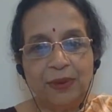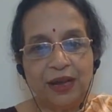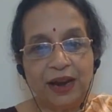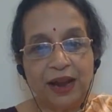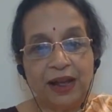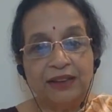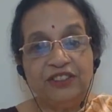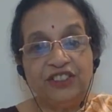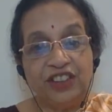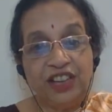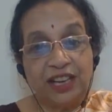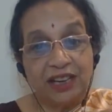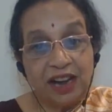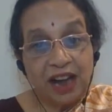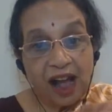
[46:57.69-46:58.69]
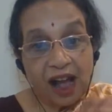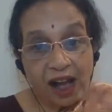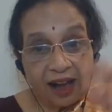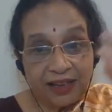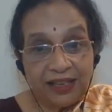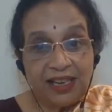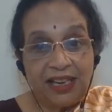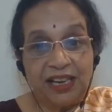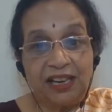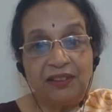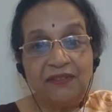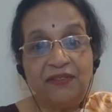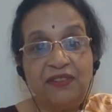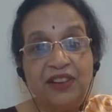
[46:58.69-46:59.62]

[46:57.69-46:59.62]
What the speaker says: Paranchi Khani